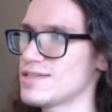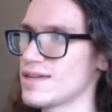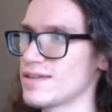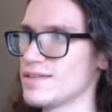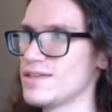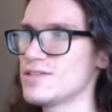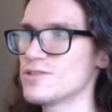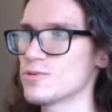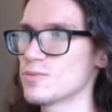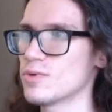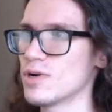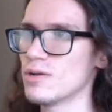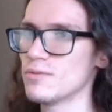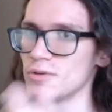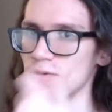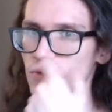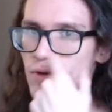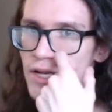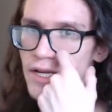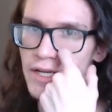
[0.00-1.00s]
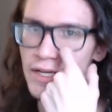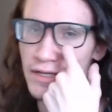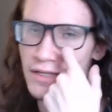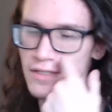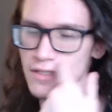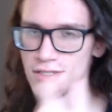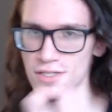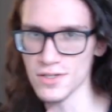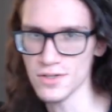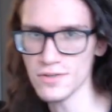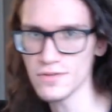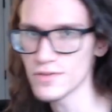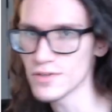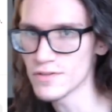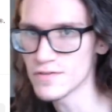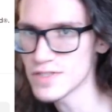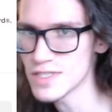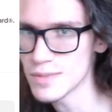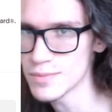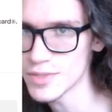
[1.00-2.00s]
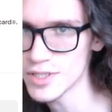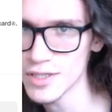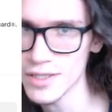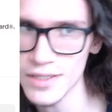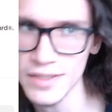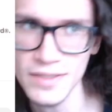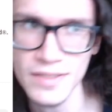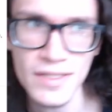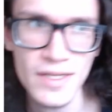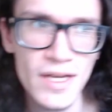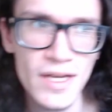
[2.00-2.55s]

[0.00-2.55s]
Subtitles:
like these are probably running in a server of some kind,